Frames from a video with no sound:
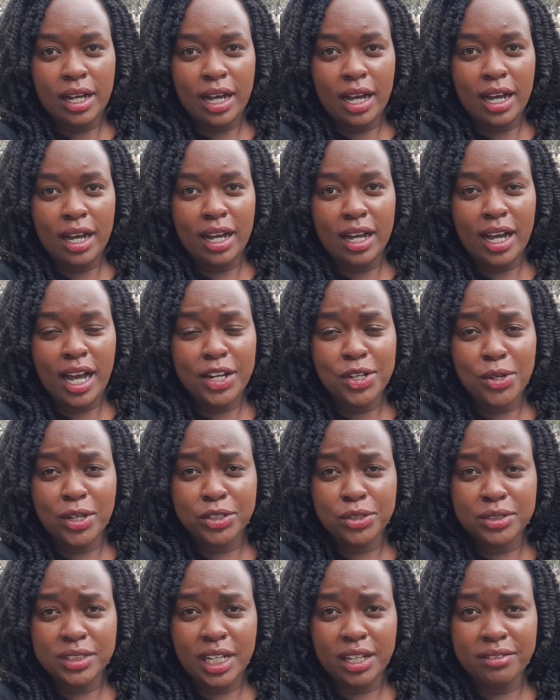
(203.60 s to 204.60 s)
I know I
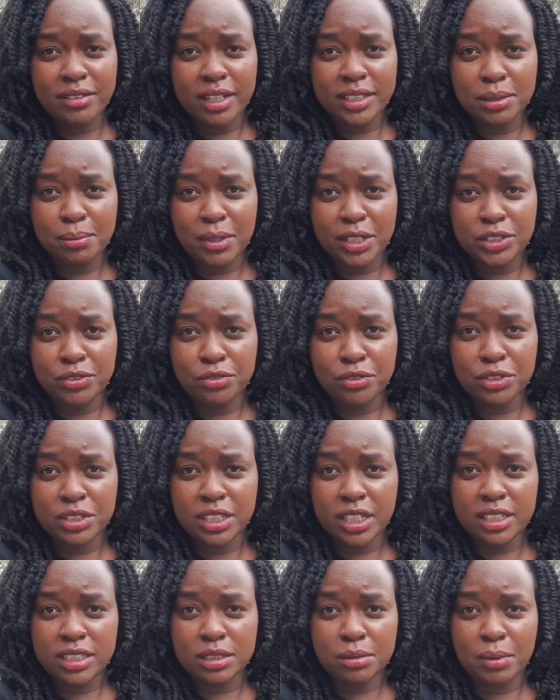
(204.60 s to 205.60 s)
don't have that much
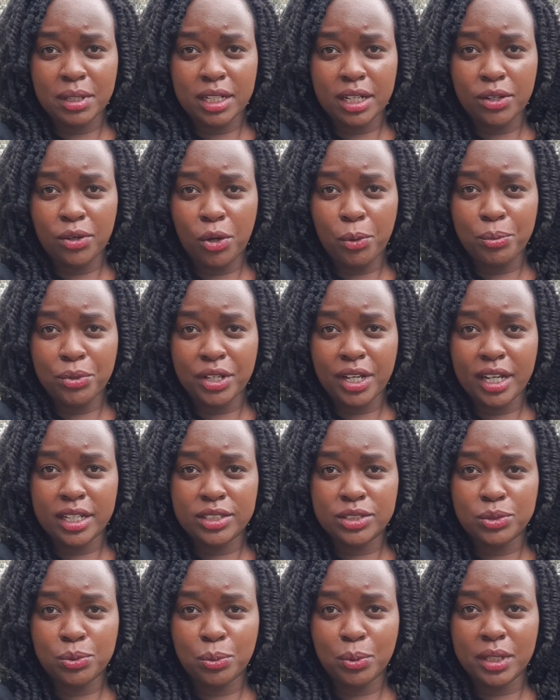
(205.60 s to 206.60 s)
footage, but I hope you
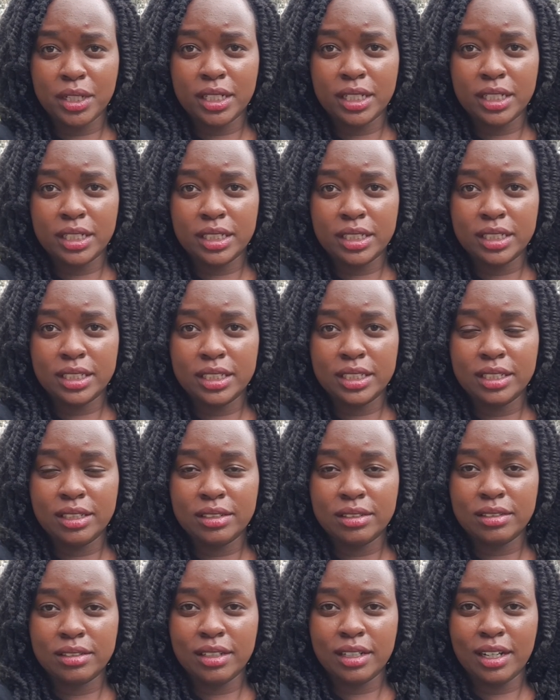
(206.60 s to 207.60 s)
guys will
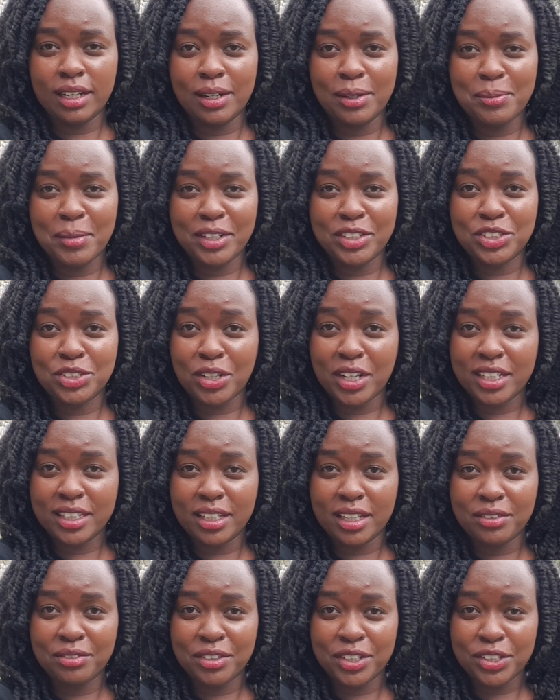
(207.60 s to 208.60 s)
enjoy
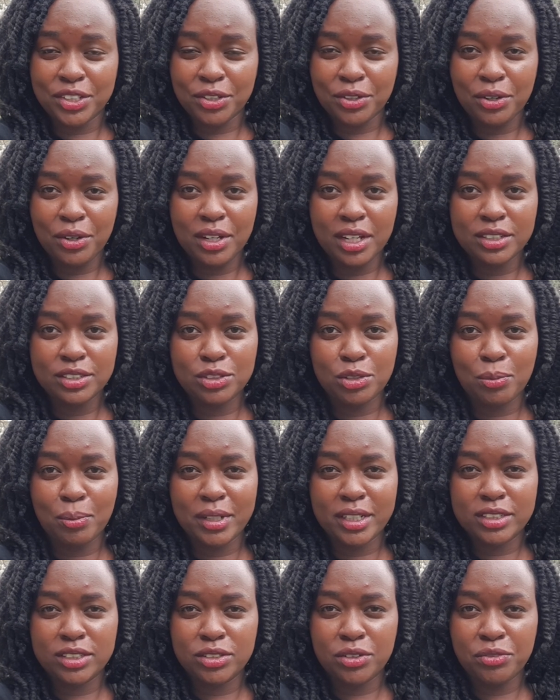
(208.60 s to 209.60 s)
the video. So
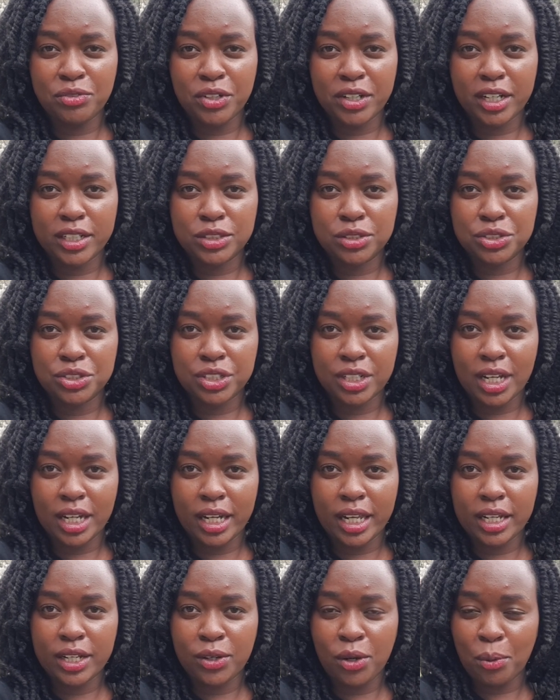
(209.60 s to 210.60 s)
please don't forget to share,
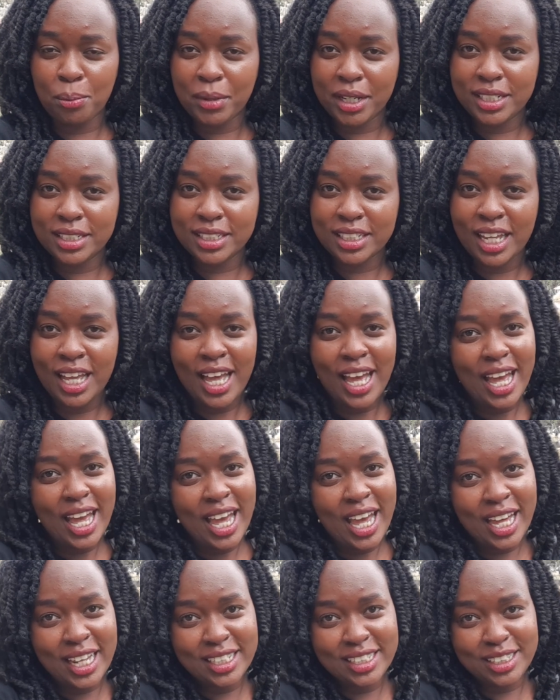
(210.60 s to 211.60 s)
like, comment,
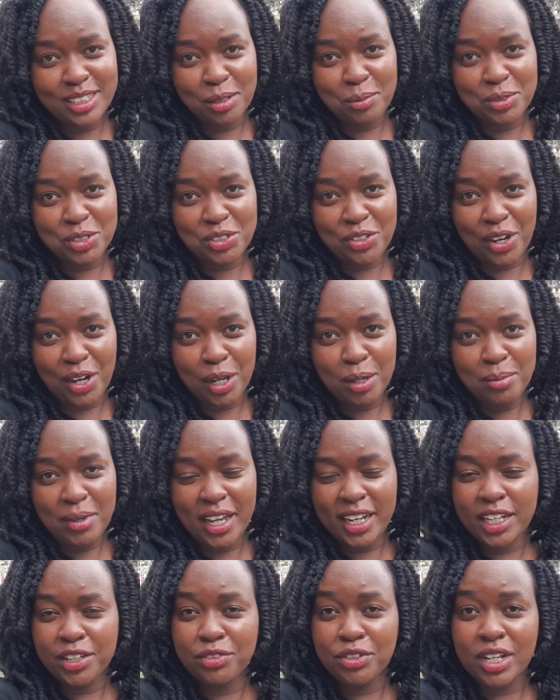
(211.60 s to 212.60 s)
and subscribe.
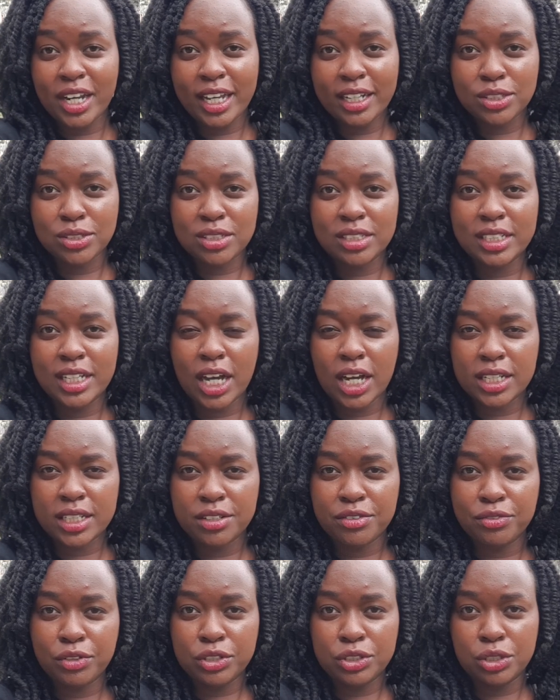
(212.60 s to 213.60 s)
And if you'd like to see how
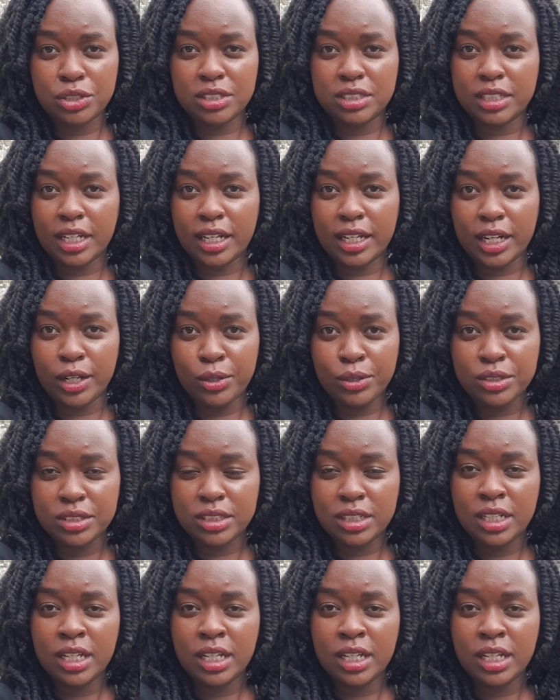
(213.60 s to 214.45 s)
the photos turn out,